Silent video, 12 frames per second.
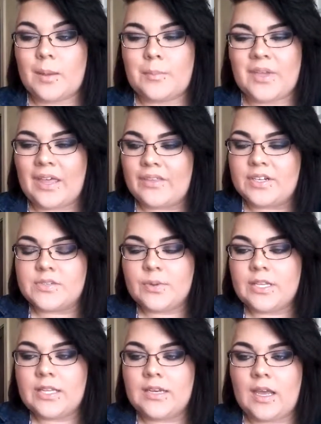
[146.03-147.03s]
yeah, there's
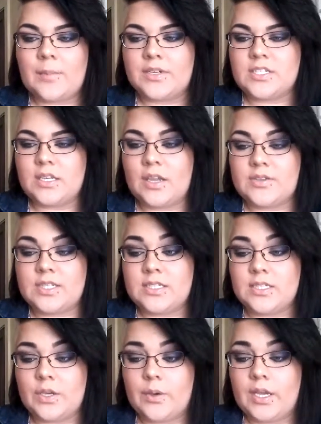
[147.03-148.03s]
really not much that goes
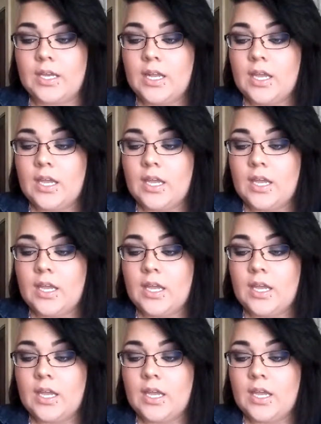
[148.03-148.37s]
into it.